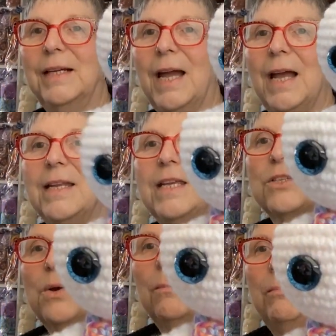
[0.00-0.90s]
And he's
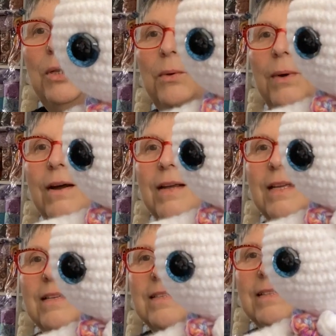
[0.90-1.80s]
got blue
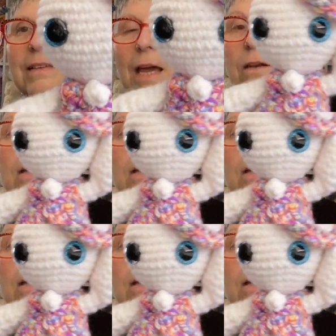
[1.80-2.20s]
eyes. And